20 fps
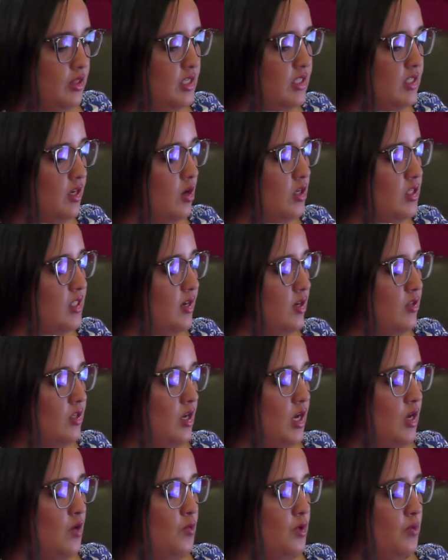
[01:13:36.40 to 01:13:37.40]
This course
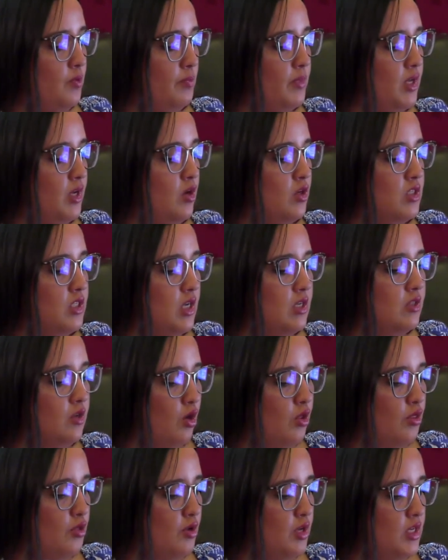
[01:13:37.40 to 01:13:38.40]
catalog will be consulted
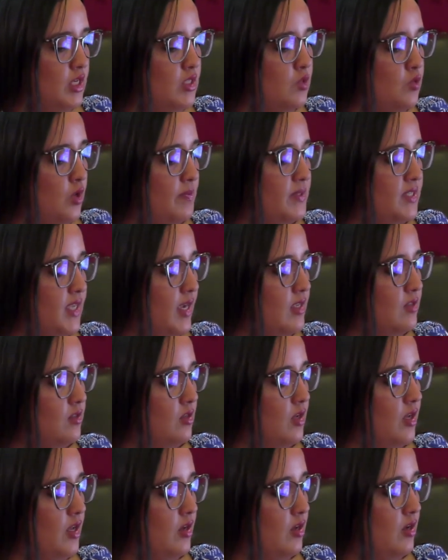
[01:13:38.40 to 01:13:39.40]
on the EUNICE website